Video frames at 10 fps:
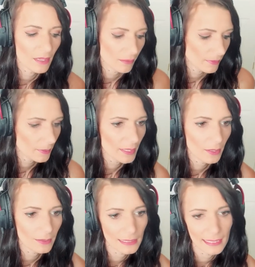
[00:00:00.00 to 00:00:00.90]
maybe we
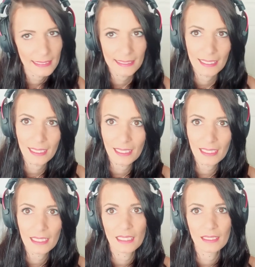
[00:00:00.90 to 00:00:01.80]
call it a
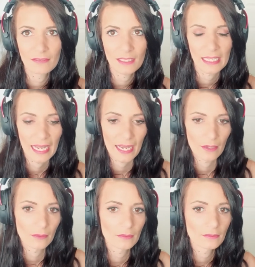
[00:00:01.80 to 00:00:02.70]
day for
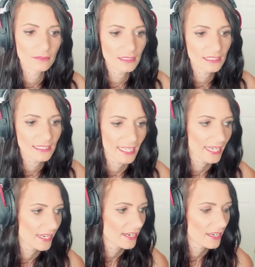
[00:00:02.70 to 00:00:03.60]
now, for
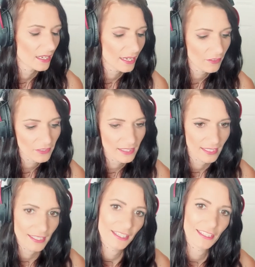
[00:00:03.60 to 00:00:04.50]
today, and I have a
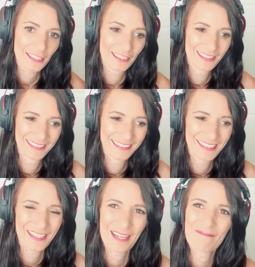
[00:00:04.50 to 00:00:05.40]
think
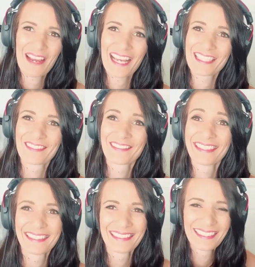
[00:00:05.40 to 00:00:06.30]
and I come back to
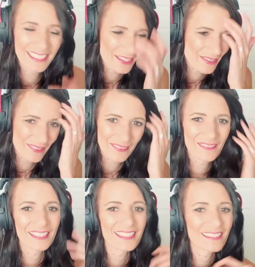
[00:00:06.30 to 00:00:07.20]
it
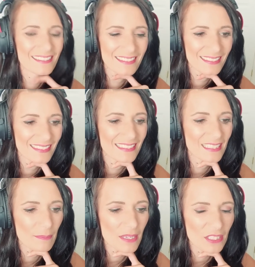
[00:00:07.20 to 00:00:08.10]
because
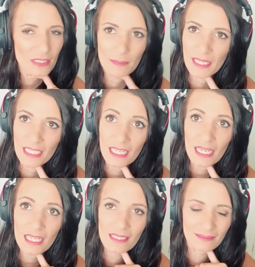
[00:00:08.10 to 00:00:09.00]
it's a puzzlement,
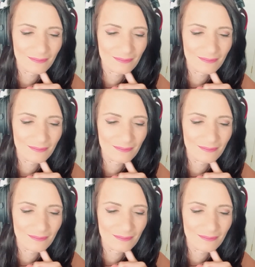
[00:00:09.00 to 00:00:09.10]
huh?